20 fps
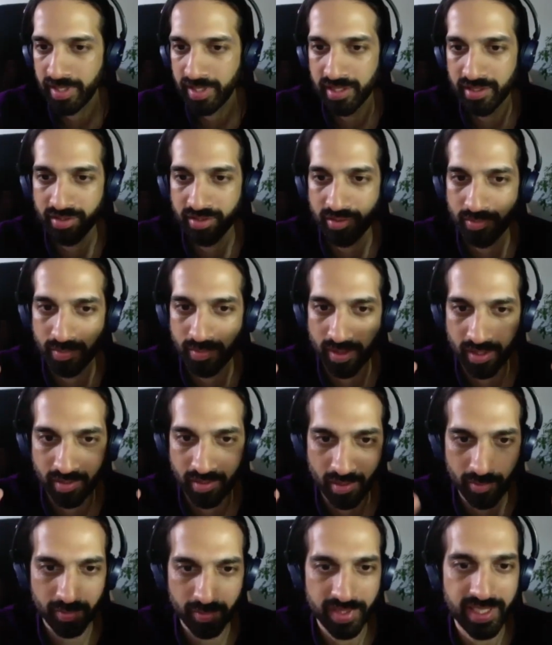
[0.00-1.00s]
maybe it's
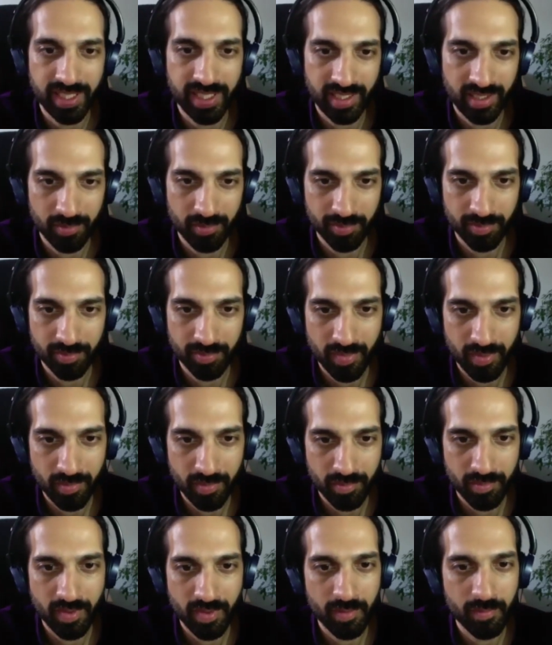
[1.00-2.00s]
a, a particular
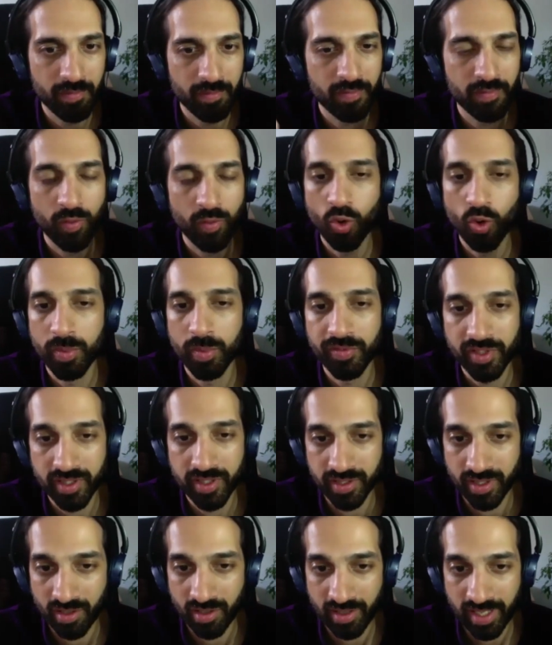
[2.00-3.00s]
form of
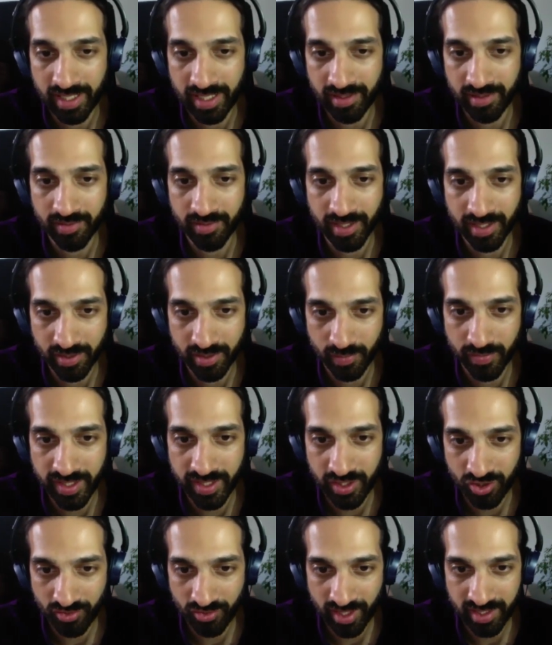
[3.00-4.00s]
design that's of
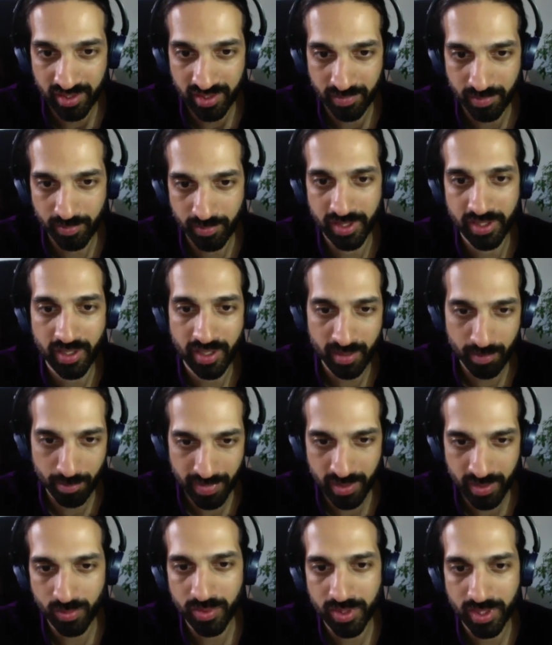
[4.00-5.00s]
interest, which kind
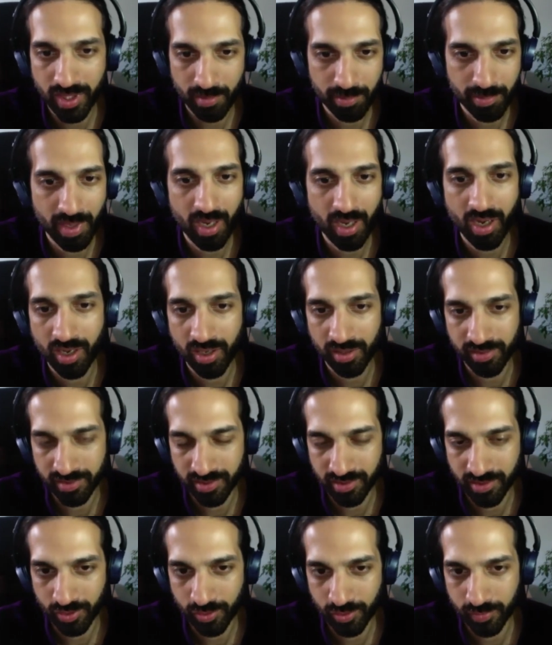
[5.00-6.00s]
of builds up
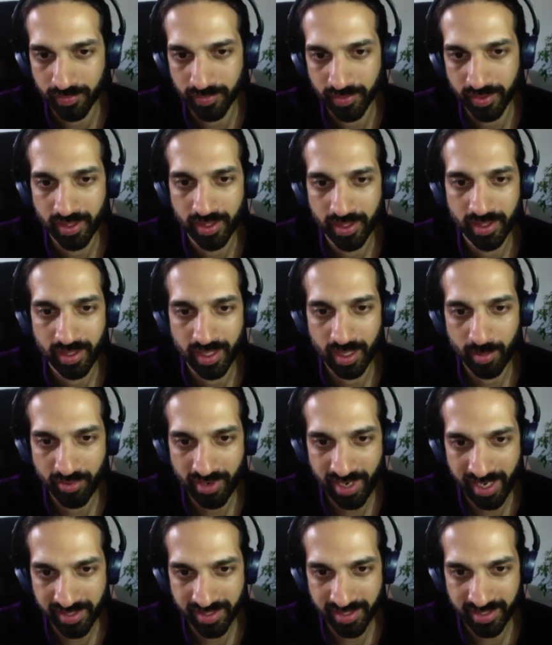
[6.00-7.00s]
part of a
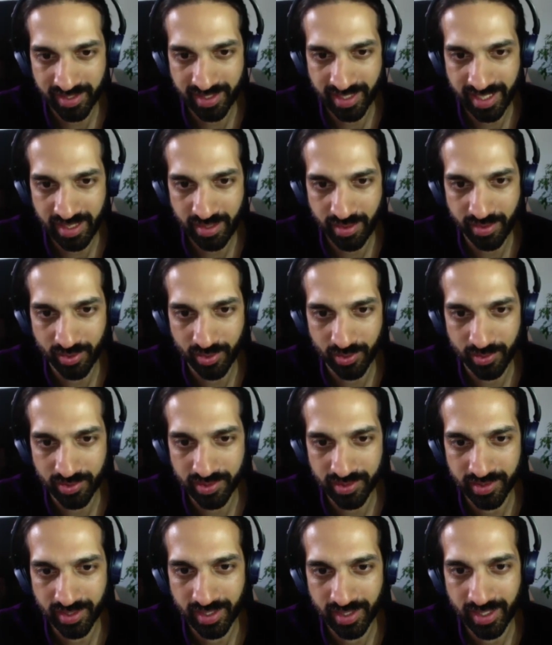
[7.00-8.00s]
practice's
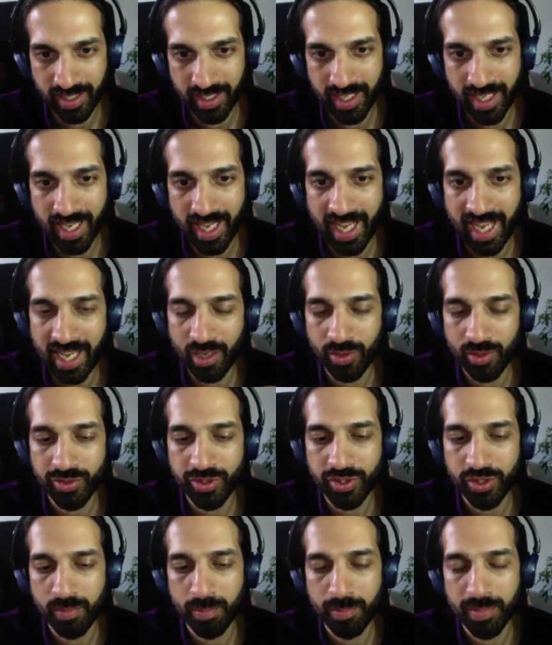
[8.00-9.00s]
ethos. How
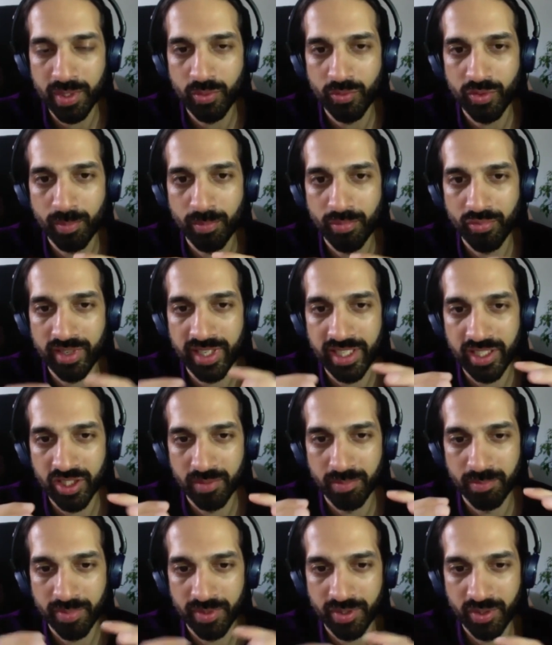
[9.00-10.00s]
do you build the
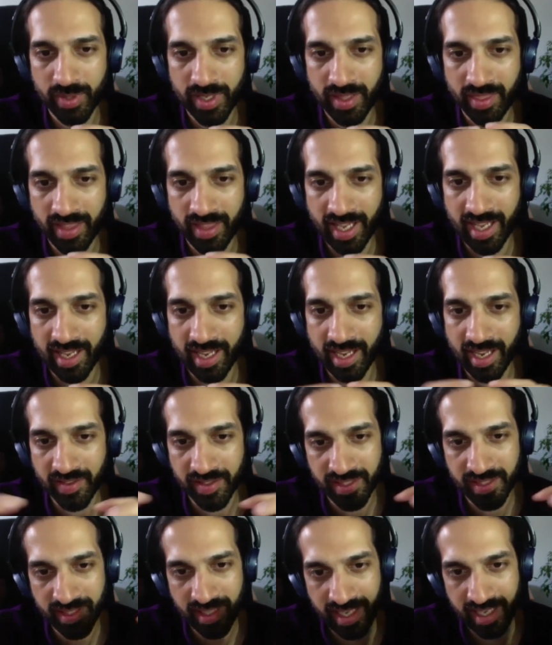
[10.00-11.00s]
bridge between that
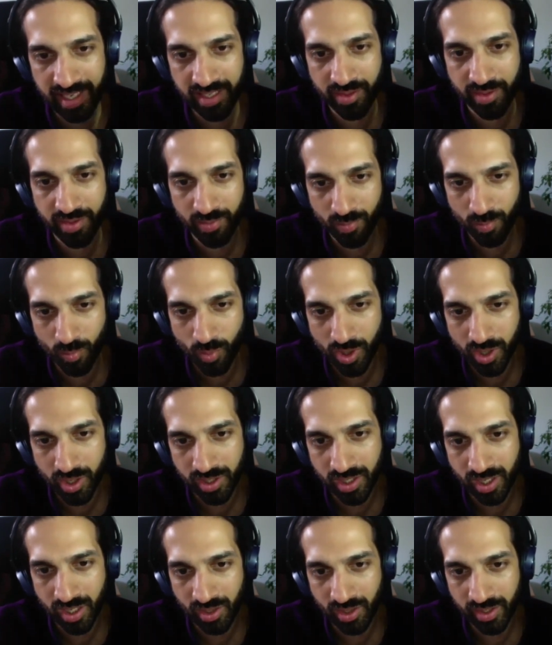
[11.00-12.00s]
and, say, what
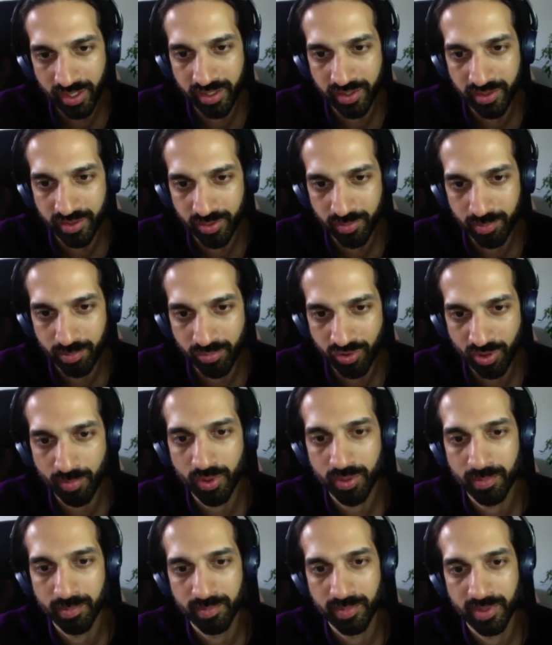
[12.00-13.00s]
a client's
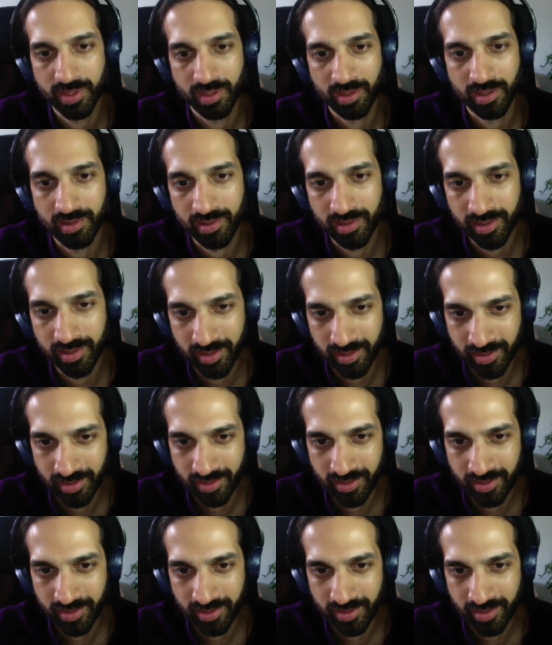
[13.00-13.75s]
problems are?